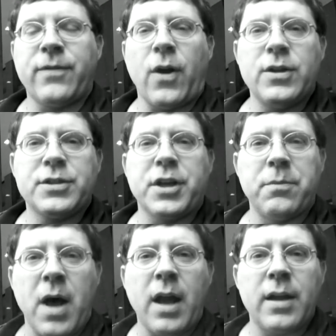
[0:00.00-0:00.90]
as far as
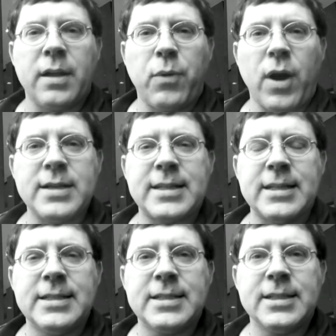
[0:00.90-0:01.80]
commodity
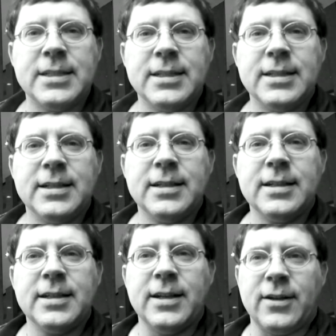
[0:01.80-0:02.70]
prices
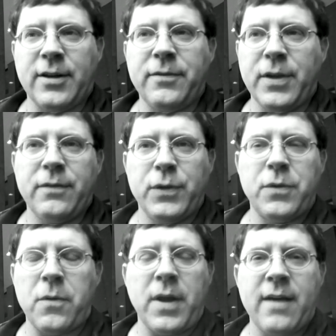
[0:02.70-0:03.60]
you know if,
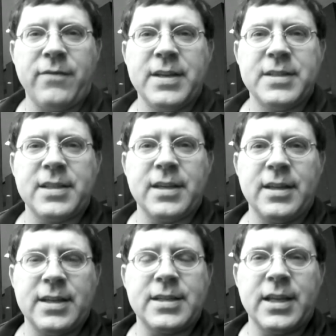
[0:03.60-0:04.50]
if you don't have these
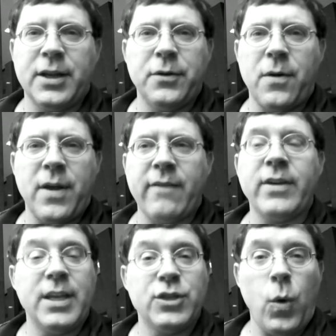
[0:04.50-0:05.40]
th- this thing you don't
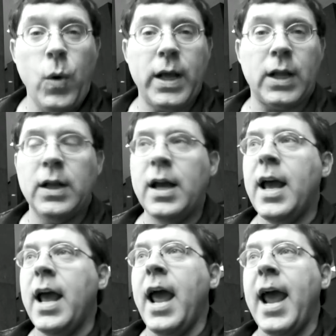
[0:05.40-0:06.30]
have it is oil
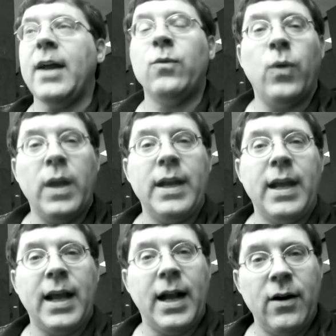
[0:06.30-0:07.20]
and what
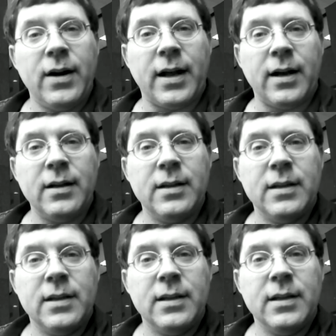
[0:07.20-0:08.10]
area
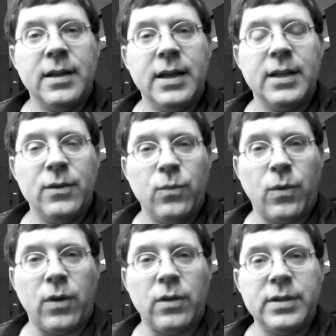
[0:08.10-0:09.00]
in the
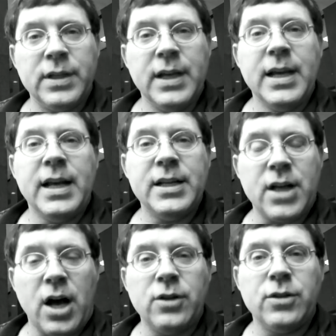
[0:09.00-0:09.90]
world
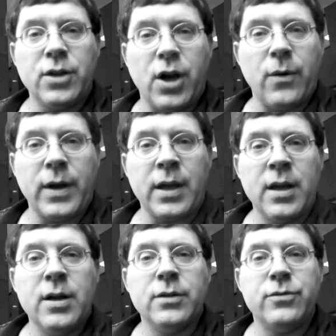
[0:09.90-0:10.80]
is undergoing
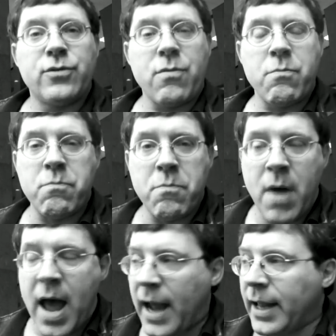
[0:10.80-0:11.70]

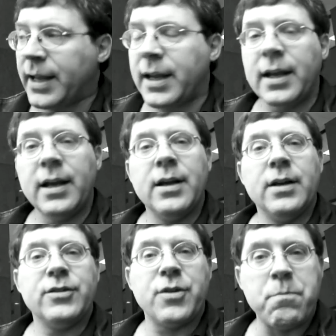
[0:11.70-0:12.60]
dramatic
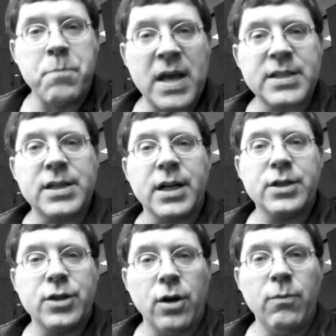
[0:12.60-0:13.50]

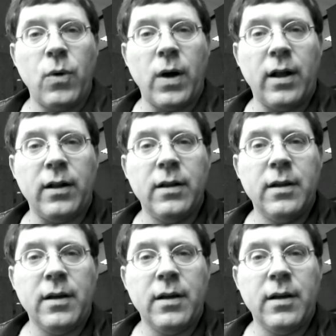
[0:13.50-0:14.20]
domestic turmoil.